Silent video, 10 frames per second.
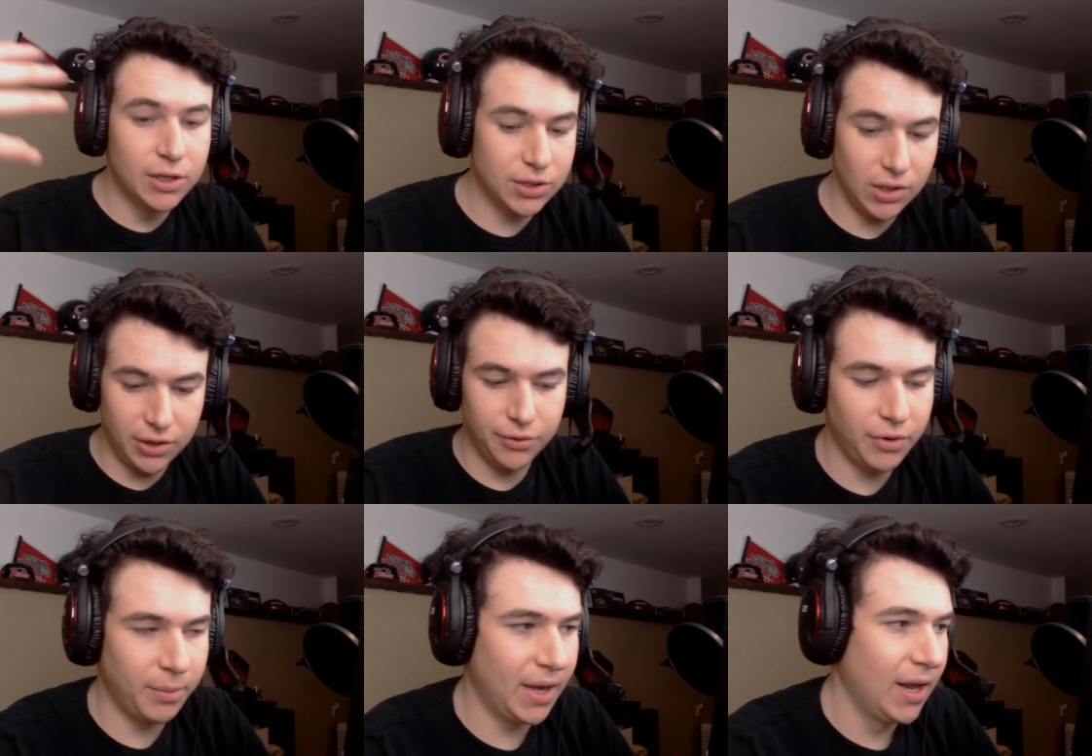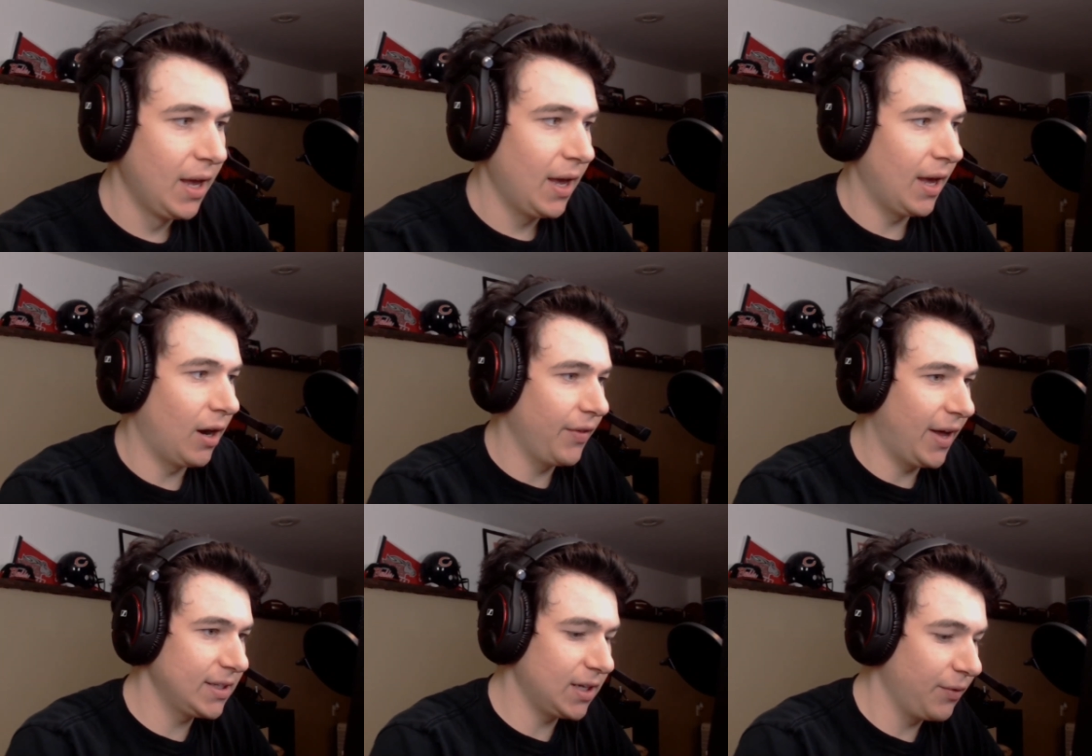Just learn from it and all
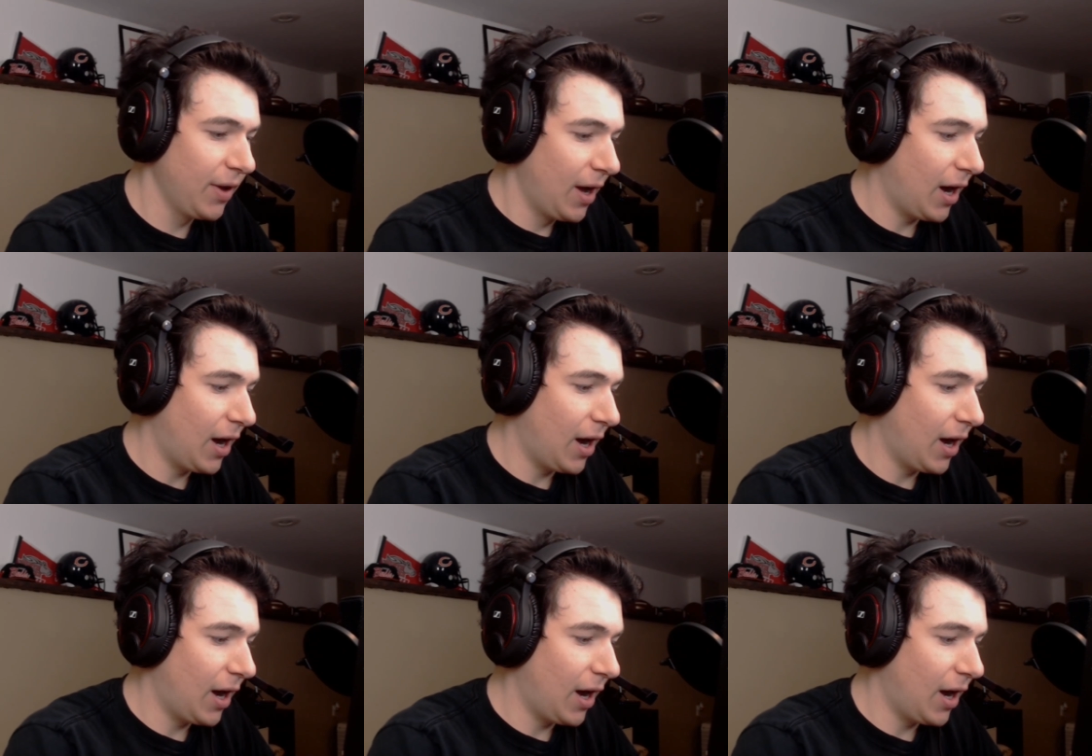that stuff.